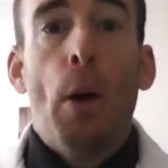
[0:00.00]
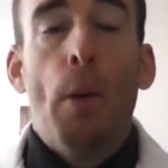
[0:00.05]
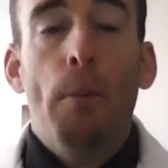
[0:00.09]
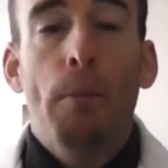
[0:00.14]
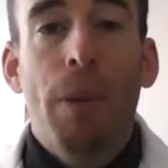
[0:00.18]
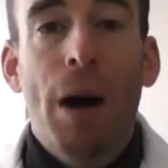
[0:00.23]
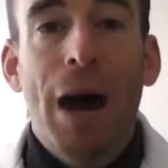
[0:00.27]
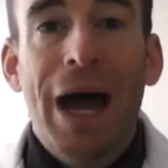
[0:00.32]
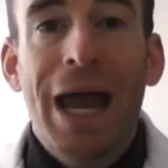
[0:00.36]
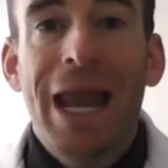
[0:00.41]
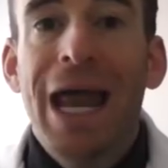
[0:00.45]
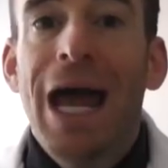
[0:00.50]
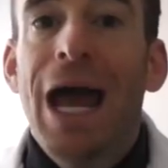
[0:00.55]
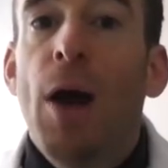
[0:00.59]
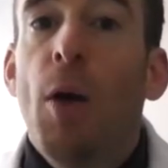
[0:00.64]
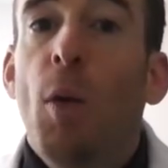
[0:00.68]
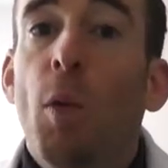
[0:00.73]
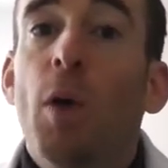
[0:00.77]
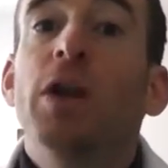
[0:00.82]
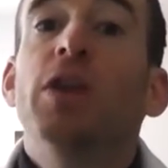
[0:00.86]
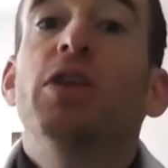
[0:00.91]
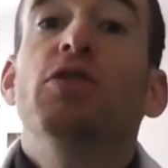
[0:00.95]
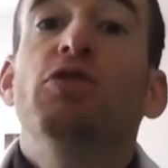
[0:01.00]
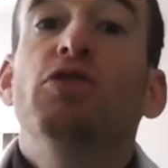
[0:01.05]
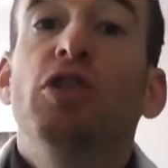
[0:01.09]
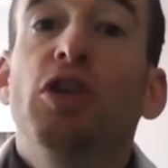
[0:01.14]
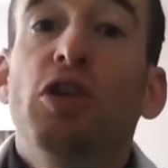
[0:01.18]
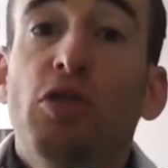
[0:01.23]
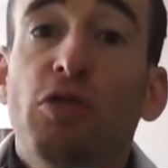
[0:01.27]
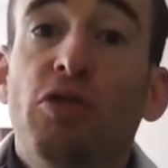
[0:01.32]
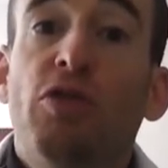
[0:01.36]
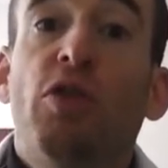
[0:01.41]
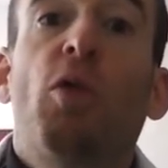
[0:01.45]
But when you
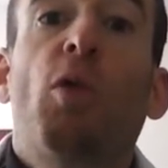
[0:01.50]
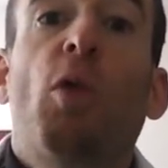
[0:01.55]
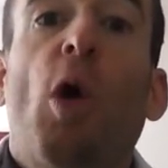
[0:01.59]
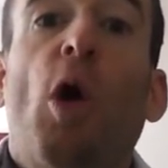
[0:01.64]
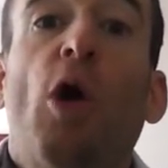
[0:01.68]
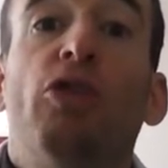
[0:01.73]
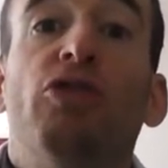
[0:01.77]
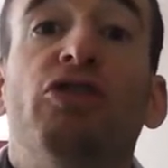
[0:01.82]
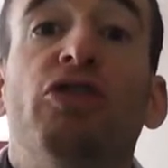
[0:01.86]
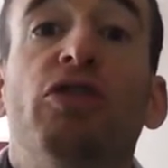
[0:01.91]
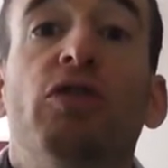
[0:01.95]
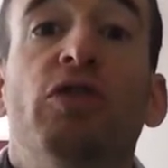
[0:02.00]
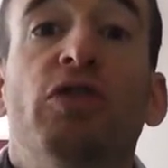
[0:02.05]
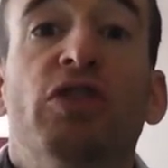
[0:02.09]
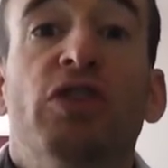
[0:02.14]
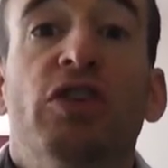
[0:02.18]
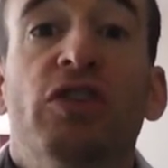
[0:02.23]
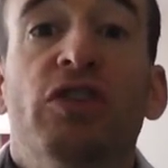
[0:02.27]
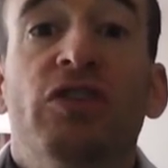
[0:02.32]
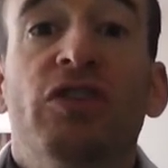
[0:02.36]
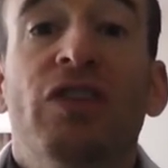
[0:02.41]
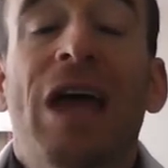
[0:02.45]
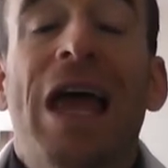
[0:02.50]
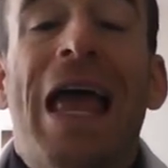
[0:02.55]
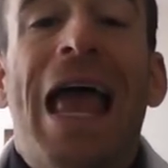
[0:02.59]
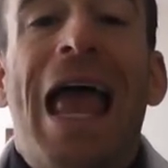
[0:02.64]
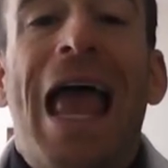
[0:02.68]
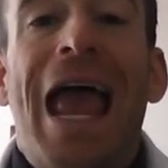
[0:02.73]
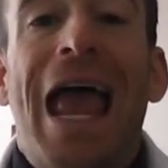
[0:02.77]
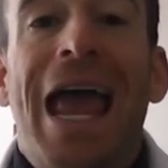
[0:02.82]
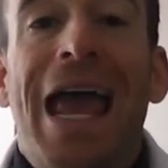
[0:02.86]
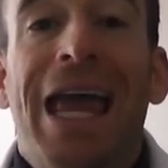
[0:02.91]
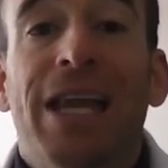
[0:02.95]
use the raw juices
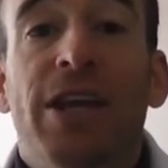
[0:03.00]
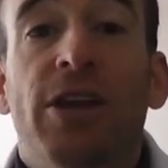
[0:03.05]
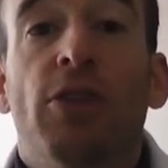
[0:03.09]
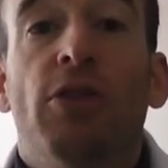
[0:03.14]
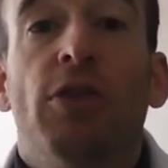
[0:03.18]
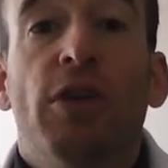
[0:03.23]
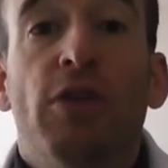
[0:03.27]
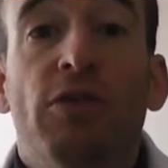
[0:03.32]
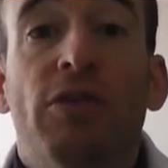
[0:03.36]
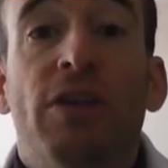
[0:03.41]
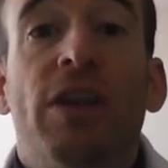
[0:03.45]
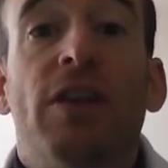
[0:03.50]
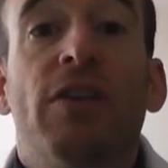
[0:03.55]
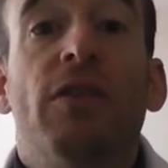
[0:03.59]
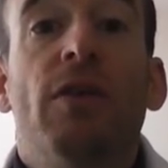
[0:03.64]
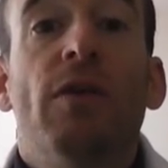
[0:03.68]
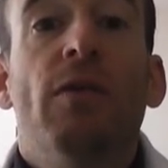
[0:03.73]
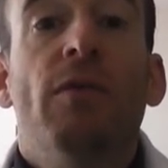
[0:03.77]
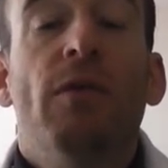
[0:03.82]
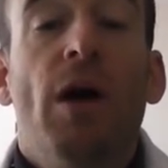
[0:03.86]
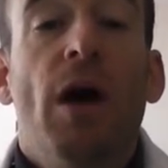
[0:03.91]
and you're using